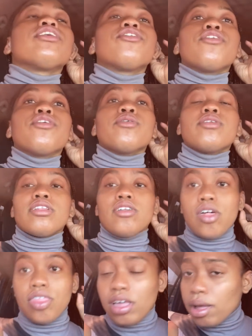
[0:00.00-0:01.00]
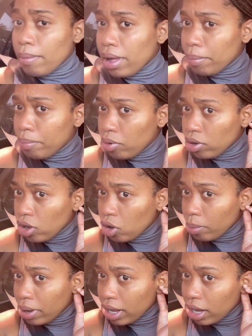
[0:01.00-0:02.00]
gross, so I think I might pull
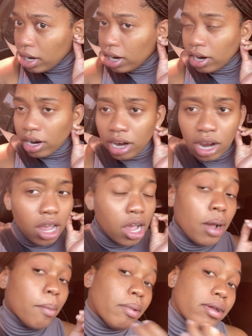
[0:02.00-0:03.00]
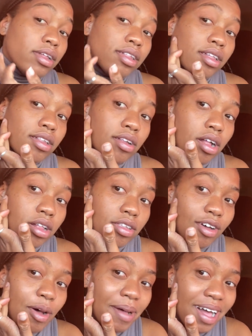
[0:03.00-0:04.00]
down my hair. But the sea salt,
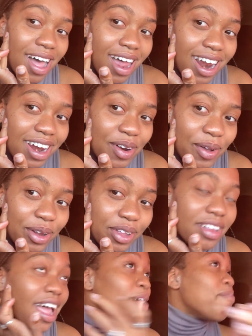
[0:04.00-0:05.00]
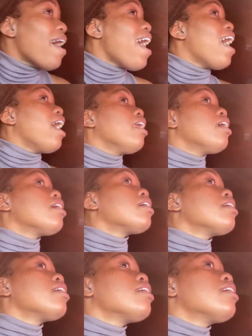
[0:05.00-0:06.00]
oh my god, I didn't know it looked that bad.
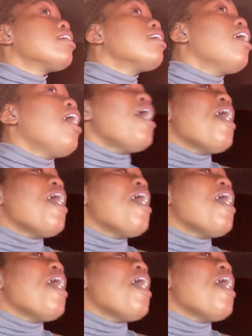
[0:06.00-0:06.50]
Oh,